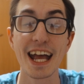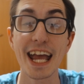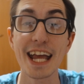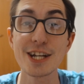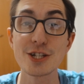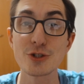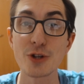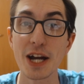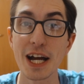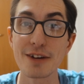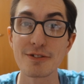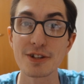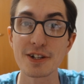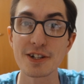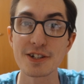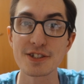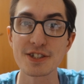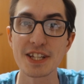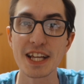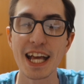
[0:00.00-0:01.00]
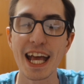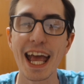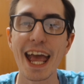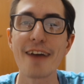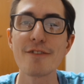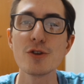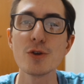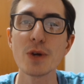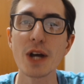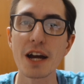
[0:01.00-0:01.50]
Hey travelers,
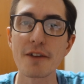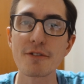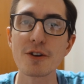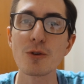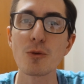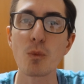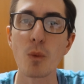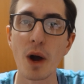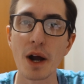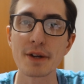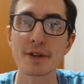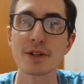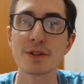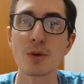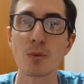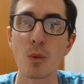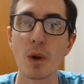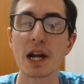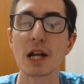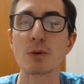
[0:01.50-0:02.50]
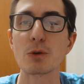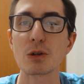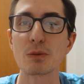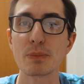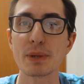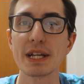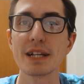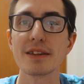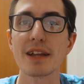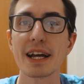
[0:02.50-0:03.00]
have you ever wondered what it would
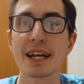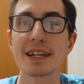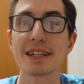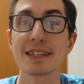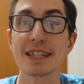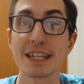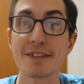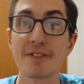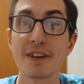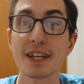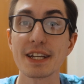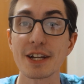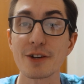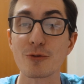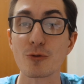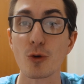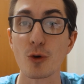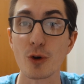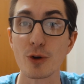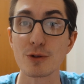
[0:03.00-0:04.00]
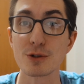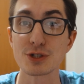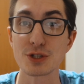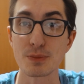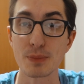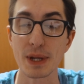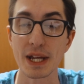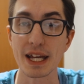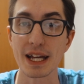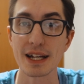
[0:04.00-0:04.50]
be like living in rural
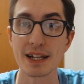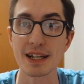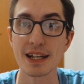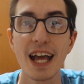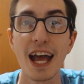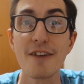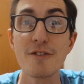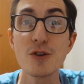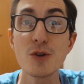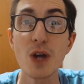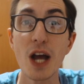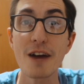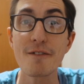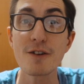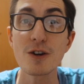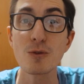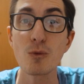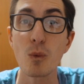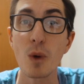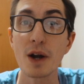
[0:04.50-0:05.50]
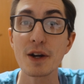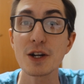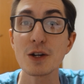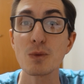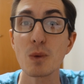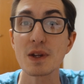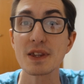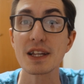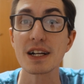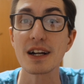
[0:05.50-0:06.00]
Japan? Have you ever
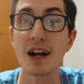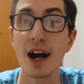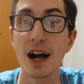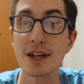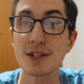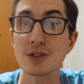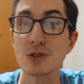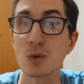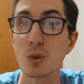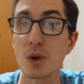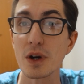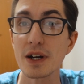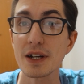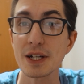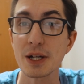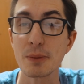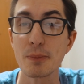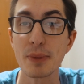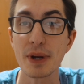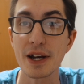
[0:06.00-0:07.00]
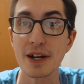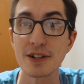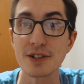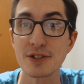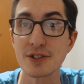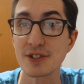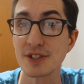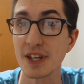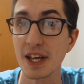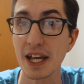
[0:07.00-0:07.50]
wondered what the costs were compared
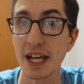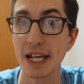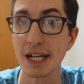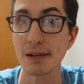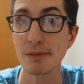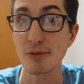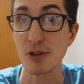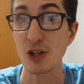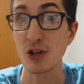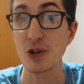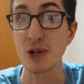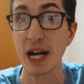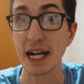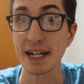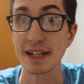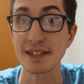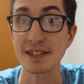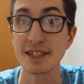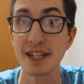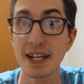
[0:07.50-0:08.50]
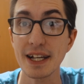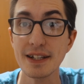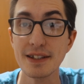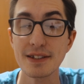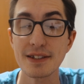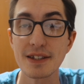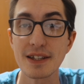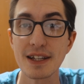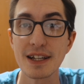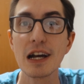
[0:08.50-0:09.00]
to, say, the United
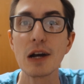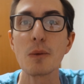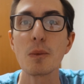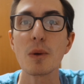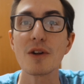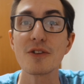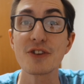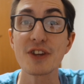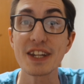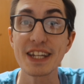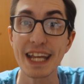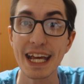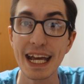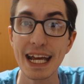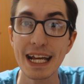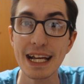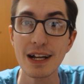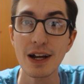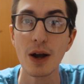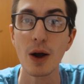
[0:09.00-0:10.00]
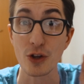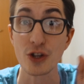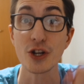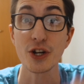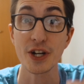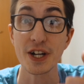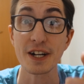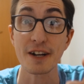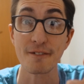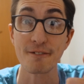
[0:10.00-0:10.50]
States? Well, today
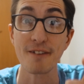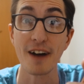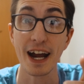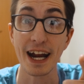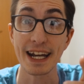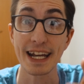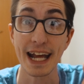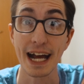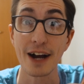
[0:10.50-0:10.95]
you're gonna find